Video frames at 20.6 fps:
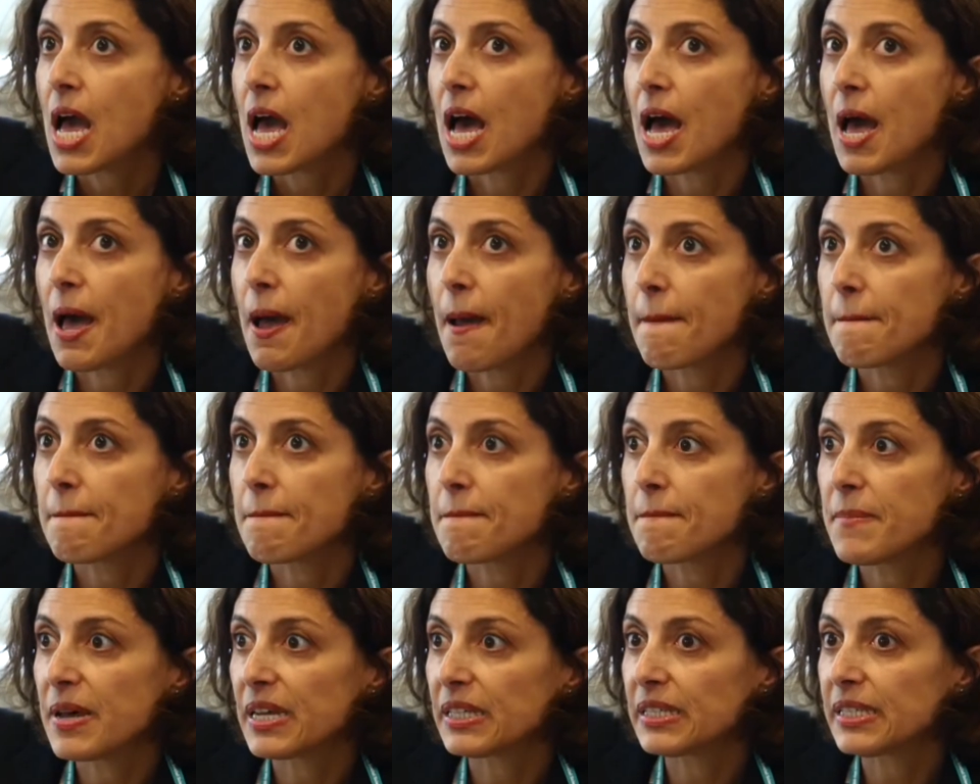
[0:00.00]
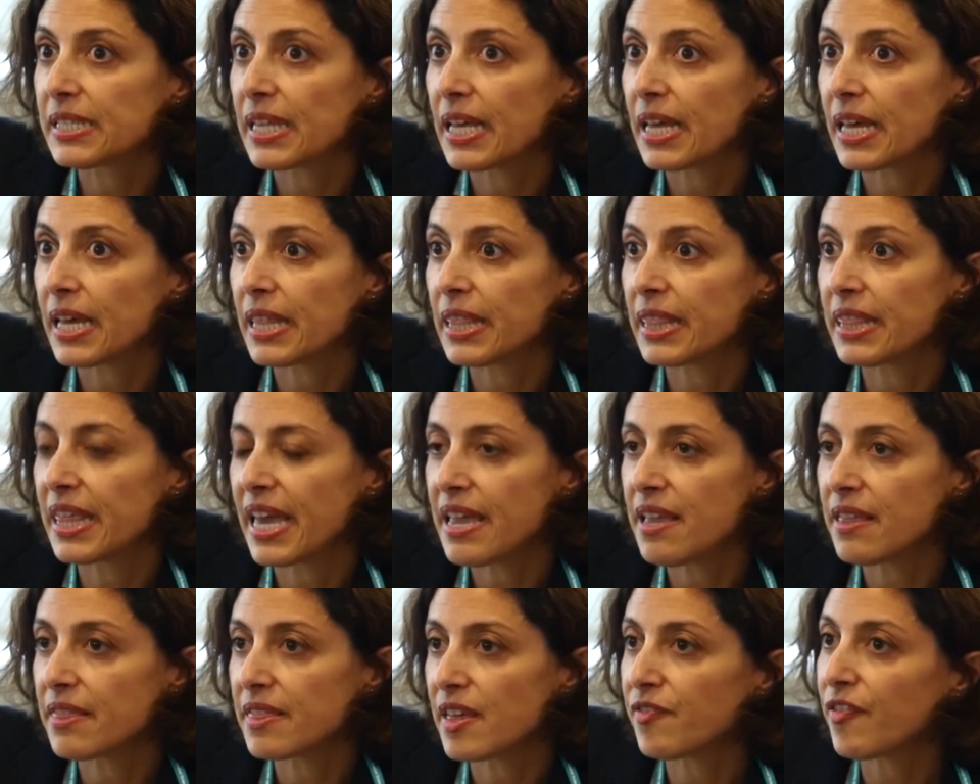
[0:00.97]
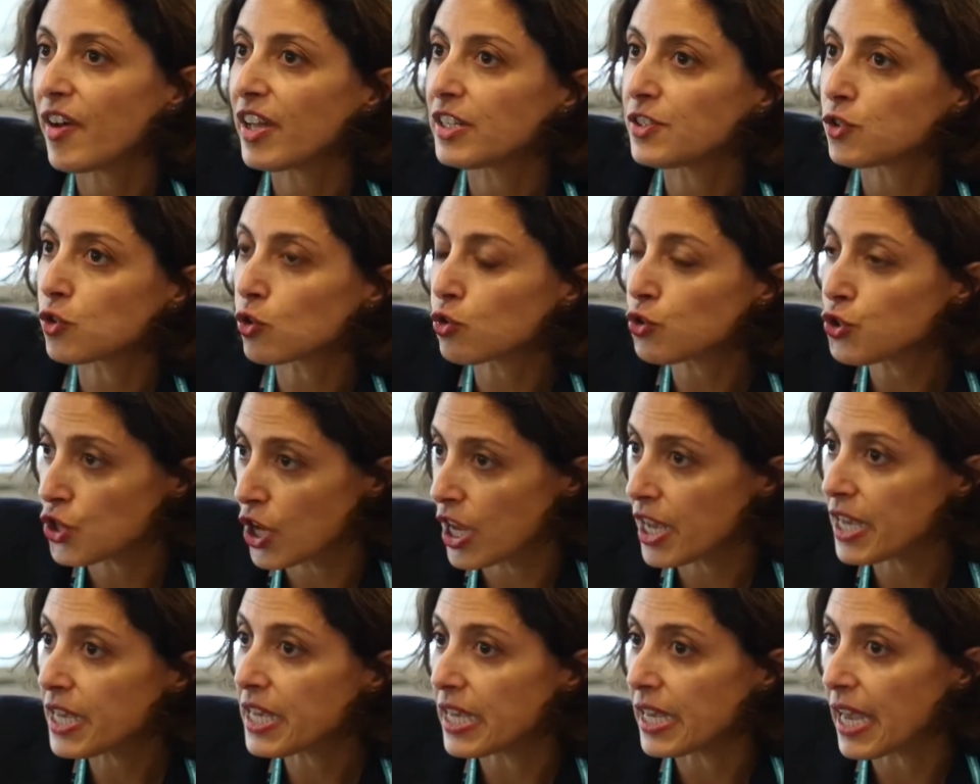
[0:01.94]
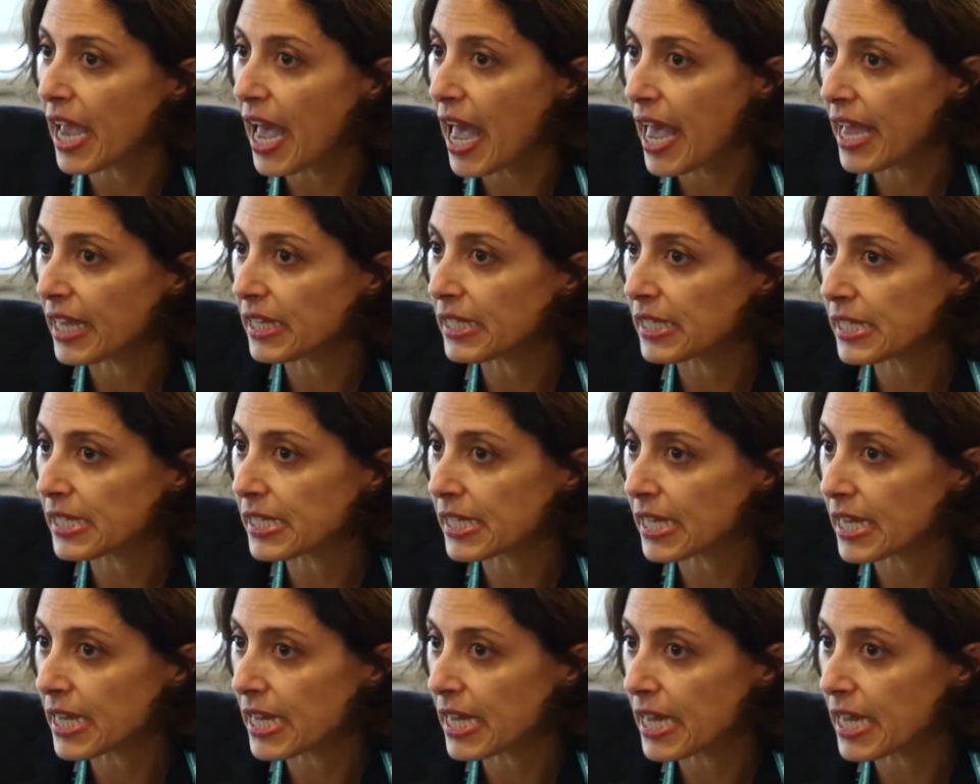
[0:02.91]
but they felt so shaky and